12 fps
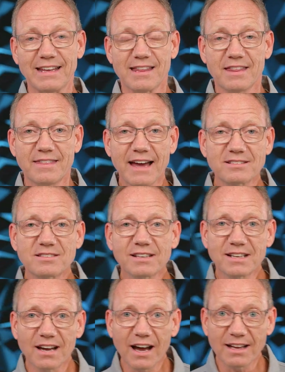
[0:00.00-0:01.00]
That's the
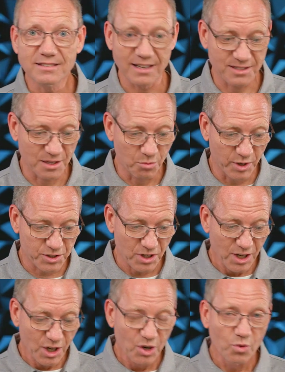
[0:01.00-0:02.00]
context in which
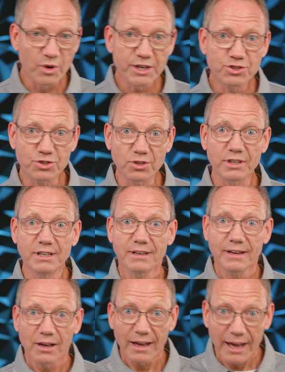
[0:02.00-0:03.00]
we should
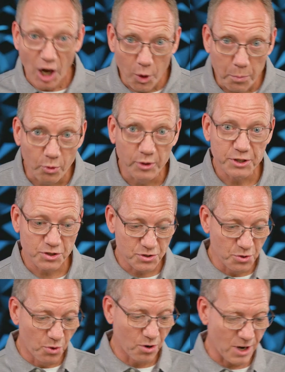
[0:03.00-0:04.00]
help
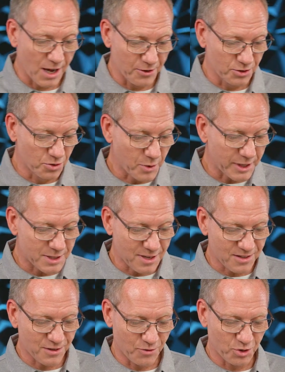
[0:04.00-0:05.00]
restore others. Look what he
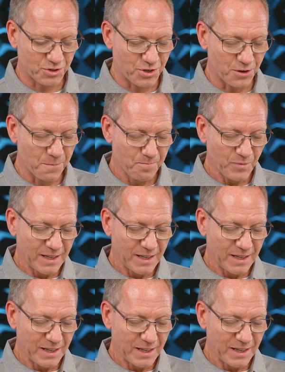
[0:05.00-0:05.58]
says in verse 2.